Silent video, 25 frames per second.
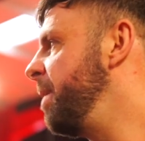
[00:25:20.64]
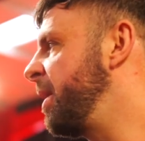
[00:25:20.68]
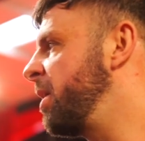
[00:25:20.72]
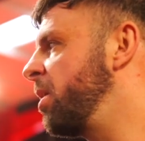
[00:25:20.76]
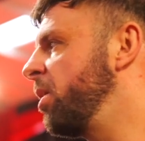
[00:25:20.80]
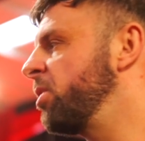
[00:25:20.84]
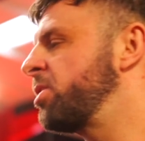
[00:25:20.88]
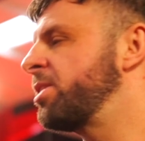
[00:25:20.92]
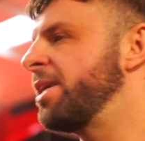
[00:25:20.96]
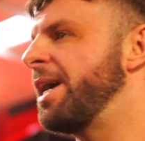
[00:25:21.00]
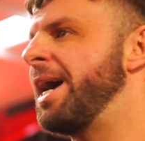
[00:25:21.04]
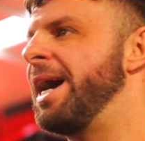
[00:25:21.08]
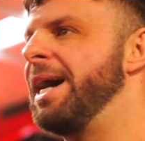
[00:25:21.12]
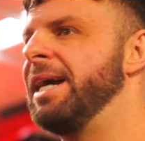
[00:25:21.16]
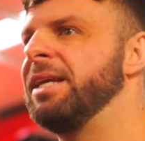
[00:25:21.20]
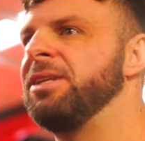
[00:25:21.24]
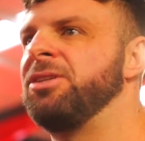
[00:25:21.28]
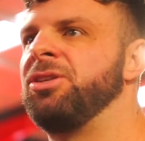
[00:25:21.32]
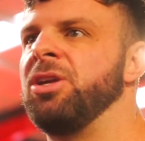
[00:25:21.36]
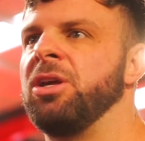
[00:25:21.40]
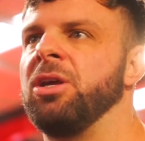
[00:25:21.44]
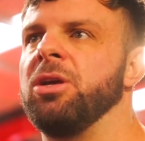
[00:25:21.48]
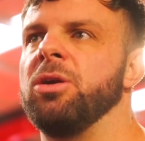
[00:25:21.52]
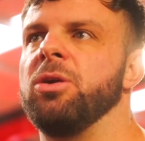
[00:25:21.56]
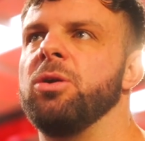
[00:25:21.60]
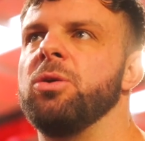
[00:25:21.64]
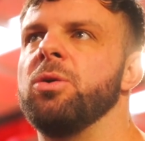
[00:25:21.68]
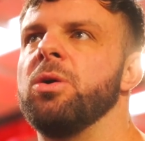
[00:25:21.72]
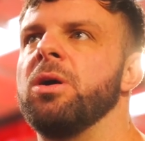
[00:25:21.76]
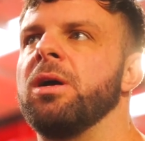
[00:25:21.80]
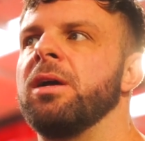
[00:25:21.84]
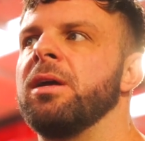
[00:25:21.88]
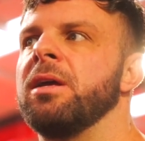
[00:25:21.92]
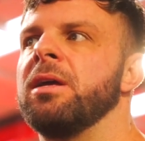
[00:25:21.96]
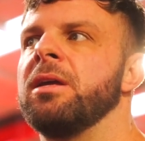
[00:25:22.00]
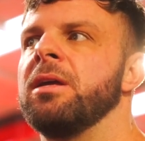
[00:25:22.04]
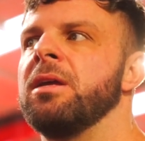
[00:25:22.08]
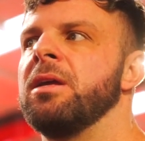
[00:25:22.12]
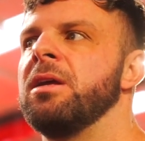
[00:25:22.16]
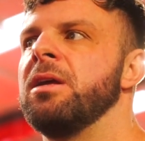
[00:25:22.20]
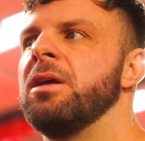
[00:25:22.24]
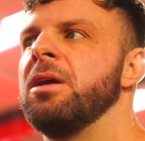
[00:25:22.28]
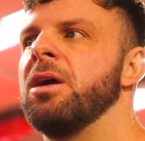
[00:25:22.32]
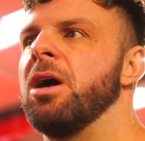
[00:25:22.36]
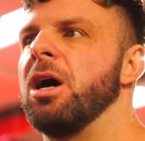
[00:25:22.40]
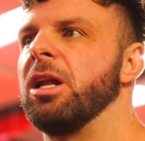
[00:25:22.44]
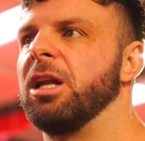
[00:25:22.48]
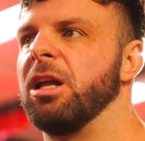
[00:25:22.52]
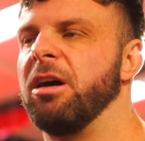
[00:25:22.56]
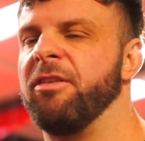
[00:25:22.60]
Because I do
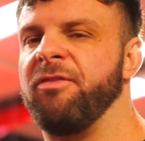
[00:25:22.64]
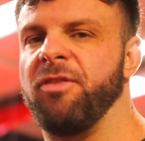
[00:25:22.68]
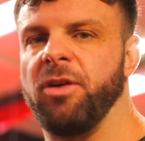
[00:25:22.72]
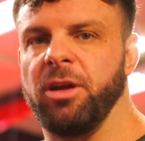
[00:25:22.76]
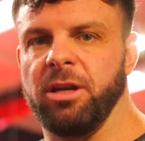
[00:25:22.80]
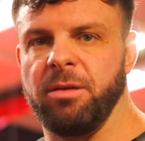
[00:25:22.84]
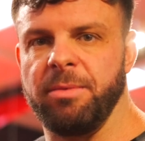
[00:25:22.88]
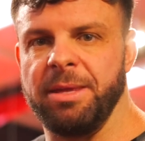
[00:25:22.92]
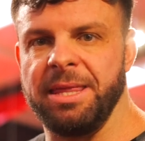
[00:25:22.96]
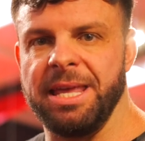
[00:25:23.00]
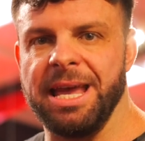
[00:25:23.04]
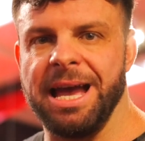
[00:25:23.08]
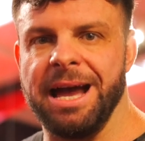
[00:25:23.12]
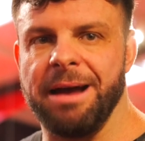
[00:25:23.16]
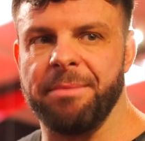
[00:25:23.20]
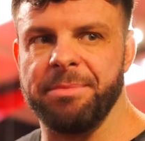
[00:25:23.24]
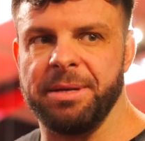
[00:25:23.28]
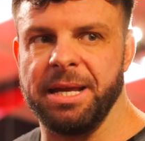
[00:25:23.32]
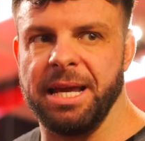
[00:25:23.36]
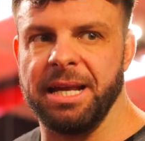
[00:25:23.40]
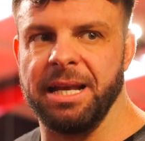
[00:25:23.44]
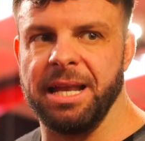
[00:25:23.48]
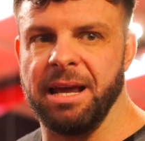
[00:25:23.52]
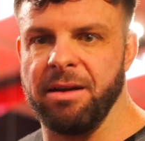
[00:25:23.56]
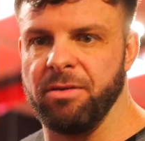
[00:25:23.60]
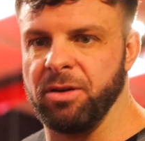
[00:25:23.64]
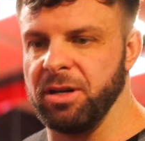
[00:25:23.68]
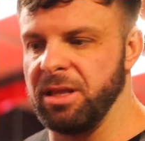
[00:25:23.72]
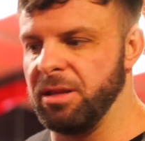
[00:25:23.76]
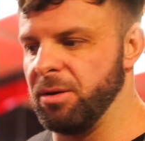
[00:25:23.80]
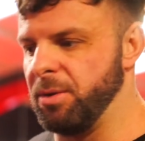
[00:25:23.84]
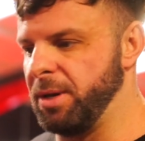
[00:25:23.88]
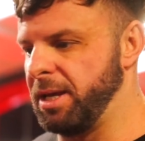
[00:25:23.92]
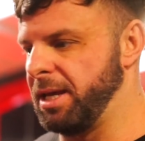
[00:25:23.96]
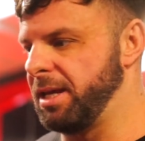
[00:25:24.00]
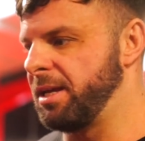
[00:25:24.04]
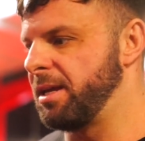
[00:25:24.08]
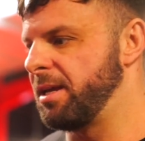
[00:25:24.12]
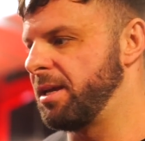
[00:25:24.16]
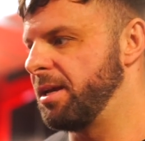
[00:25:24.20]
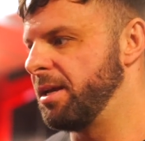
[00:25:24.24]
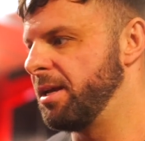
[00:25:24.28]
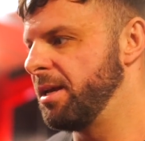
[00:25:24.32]
a lot of volume in the arm day later on in the week,